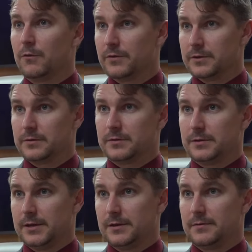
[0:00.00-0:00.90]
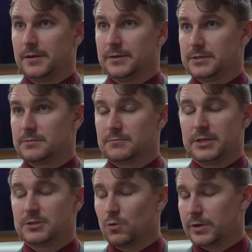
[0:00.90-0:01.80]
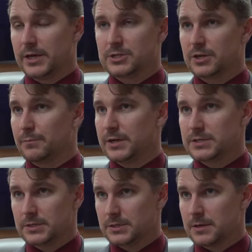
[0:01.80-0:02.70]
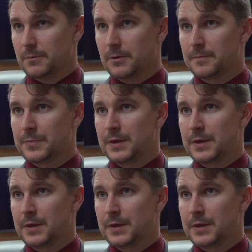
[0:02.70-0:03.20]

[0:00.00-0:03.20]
over uh, in this, this court case took place in December.